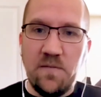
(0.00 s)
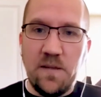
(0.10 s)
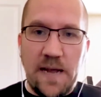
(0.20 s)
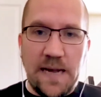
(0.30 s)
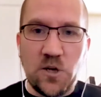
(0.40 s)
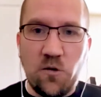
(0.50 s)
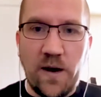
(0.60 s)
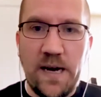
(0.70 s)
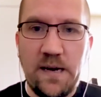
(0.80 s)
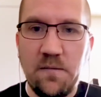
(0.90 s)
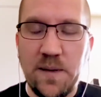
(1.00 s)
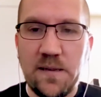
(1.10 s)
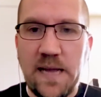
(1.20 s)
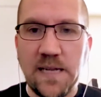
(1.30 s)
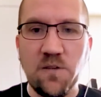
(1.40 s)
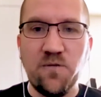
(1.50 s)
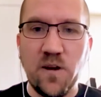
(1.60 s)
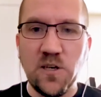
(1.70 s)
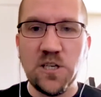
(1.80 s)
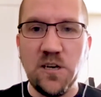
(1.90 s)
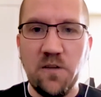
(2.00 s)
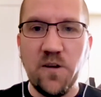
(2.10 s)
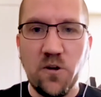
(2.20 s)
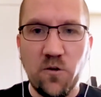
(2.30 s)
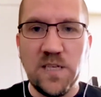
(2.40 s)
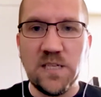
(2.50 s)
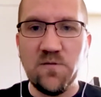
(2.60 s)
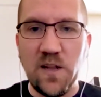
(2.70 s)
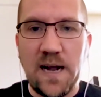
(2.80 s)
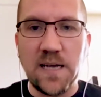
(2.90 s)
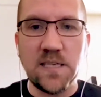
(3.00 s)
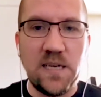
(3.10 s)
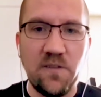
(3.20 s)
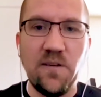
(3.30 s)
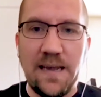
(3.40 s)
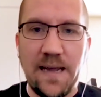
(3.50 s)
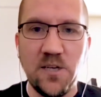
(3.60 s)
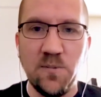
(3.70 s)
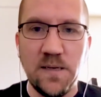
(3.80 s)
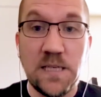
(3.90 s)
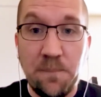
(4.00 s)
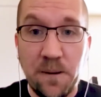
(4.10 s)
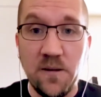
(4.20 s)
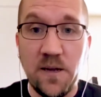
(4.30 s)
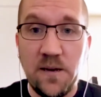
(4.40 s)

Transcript: that's great, but that's a function of increased velocity of engagement typically.